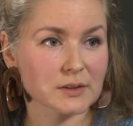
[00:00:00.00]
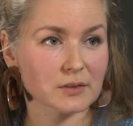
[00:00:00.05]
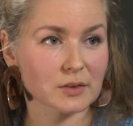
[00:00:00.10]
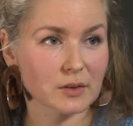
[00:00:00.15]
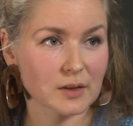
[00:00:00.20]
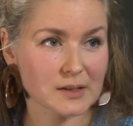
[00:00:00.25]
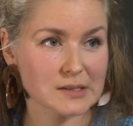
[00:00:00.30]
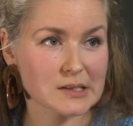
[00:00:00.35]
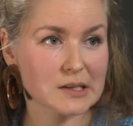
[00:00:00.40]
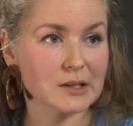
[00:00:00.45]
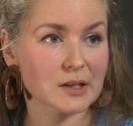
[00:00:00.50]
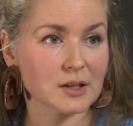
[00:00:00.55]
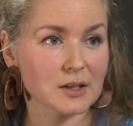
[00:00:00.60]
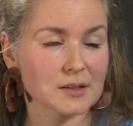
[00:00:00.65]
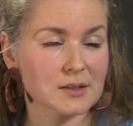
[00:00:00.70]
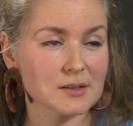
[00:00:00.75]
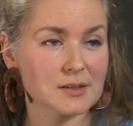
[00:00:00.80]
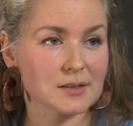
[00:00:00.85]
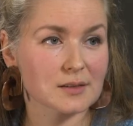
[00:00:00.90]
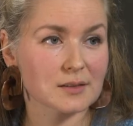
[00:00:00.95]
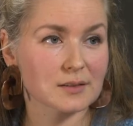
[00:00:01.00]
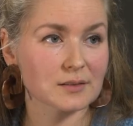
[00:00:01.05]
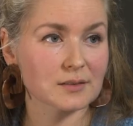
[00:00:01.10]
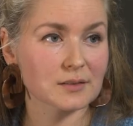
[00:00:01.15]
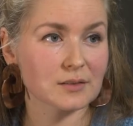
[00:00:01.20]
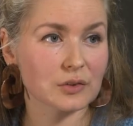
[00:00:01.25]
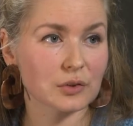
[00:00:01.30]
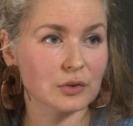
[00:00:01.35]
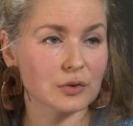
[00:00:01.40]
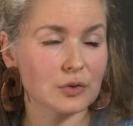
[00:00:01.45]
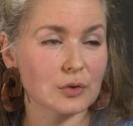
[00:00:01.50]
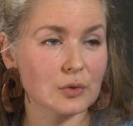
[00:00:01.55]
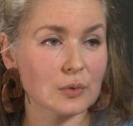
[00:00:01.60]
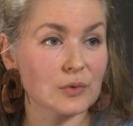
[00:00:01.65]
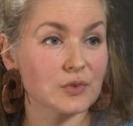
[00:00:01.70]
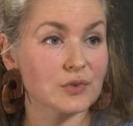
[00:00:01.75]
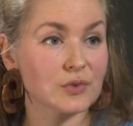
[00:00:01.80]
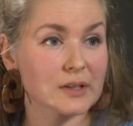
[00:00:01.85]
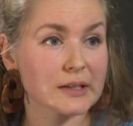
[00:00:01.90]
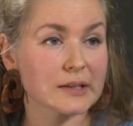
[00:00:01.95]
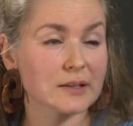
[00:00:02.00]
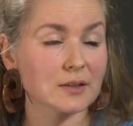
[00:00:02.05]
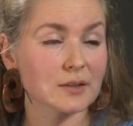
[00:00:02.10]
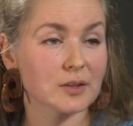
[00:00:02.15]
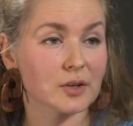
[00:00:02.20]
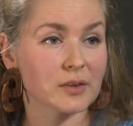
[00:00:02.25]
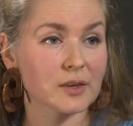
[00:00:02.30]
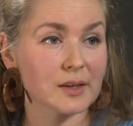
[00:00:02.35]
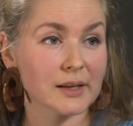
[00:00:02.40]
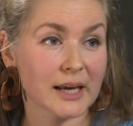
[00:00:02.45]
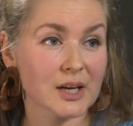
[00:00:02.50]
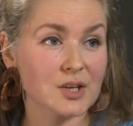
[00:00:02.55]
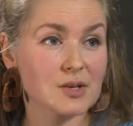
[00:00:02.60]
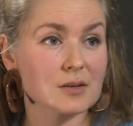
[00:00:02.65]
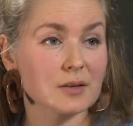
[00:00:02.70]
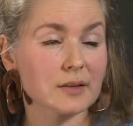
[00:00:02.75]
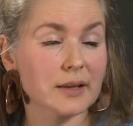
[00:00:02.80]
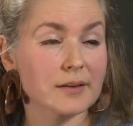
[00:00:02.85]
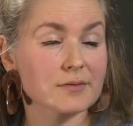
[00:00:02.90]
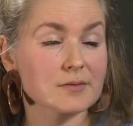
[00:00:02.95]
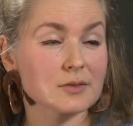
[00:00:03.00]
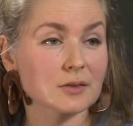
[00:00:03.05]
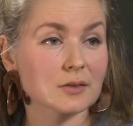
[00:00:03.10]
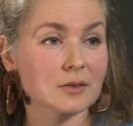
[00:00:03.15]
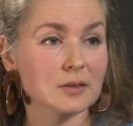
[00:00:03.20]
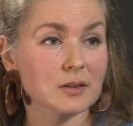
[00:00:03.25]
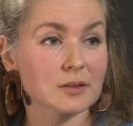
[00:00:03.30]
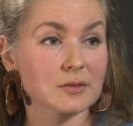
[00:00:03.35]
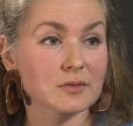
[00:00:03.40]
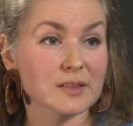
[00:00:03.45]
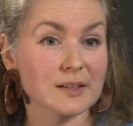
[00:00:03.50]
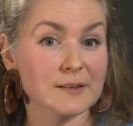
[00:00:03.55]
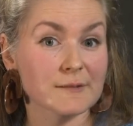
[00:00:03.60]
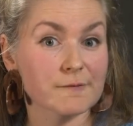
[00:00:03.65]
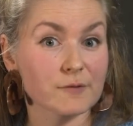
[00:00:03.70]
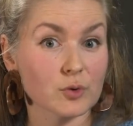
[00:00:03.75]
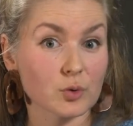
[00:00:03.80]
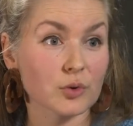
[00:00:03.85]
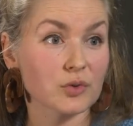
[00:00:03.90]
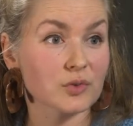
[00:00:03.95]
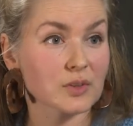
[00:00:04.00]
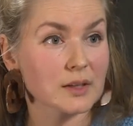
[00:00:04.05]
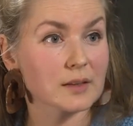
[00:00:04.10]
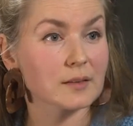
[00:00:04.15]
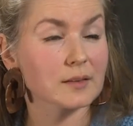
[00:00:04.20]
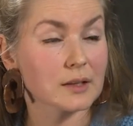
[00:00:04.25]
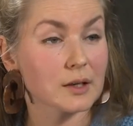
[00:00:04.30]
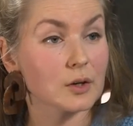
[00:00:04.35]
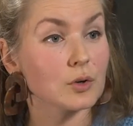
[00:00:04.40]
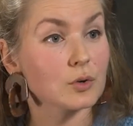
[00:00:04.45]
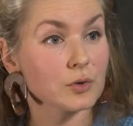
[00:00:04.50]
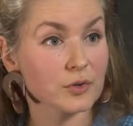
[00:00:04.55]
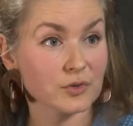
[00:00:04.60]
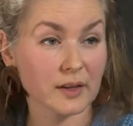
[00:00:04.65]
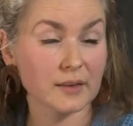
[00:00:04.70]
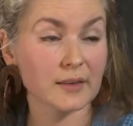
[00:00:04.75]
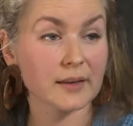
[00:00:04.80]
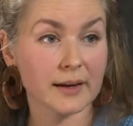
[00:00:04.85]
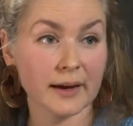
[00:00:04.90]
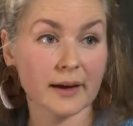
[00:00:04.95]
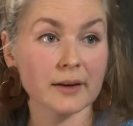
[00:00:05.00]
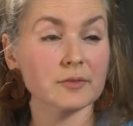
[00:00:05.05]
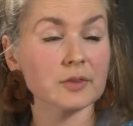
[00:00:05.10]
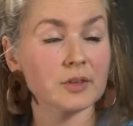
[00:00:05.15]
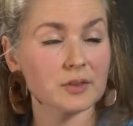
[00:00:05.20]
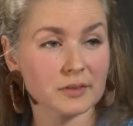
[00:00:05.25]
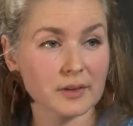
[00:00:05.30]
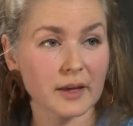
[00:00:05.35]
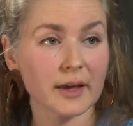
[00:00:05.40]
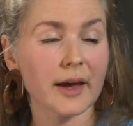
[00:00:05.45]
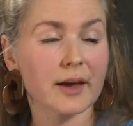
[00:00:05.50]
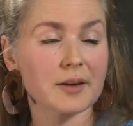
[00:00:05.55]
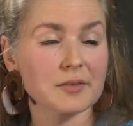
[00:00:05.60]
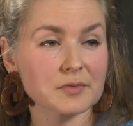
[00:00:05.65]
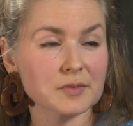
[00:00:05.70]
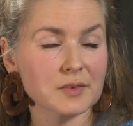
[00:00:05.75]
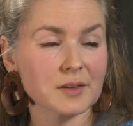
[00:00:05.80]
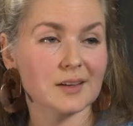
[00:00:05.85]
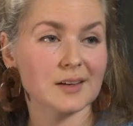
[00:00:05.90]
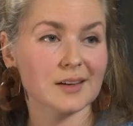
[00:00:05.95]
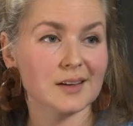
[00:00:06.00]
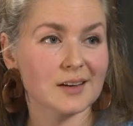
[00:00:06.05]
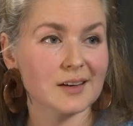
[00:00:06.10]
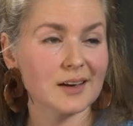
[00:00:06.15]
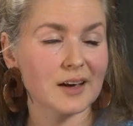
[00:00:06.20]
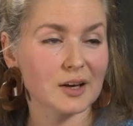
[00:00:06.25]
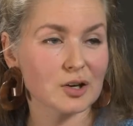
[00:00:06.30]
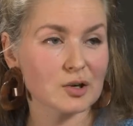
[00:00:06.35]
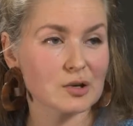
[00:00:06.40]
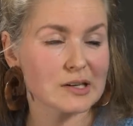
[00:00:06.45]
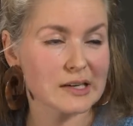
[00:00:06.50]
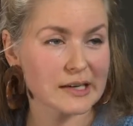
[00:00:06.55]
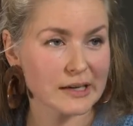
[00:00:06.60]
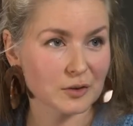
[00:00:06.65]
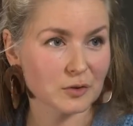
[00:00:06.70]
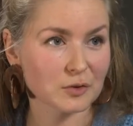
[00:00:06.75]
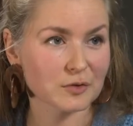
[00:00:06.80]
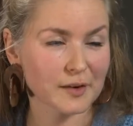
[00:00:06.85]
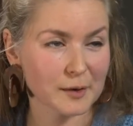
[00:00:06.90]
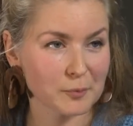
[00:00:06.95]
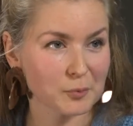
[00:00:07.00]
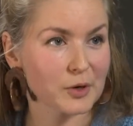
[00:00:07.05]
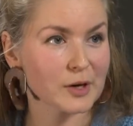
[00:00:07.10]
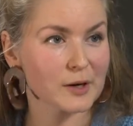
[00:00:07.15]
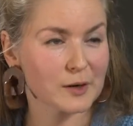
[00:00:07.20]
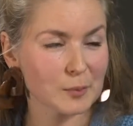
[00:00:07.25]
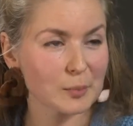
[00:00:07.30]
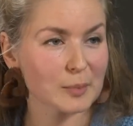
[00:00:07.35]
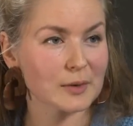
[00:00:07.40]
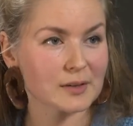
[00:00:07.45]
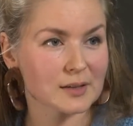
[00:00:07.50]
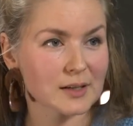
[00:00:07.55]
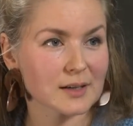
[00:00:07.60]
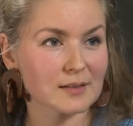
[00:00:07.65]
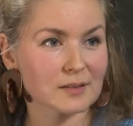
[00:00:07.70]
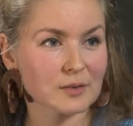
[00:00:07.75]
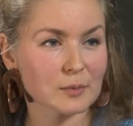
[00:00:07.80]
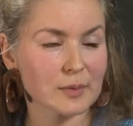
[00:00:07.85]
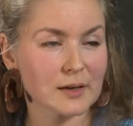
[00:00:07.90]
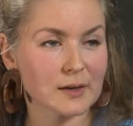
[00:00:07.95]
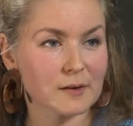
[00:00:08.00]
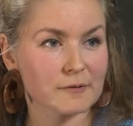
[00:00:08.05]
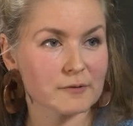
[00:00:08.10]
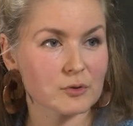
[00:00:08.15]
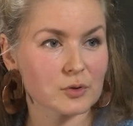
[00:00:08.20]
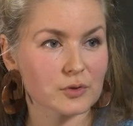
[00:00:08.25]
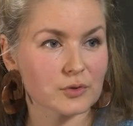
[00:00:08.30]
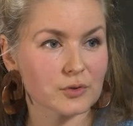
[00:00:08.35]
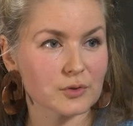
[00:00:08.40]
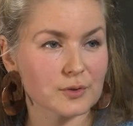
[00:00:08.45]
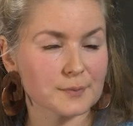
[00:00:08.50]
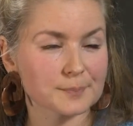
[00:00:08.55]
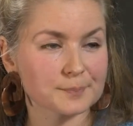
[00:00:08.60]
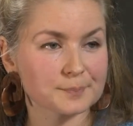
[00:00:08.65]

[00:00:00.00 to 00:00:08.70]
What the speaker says: So there's a lot to do still on the national level of enforcing the laws that they have, because they have a good legal framework, but needs to be enforced.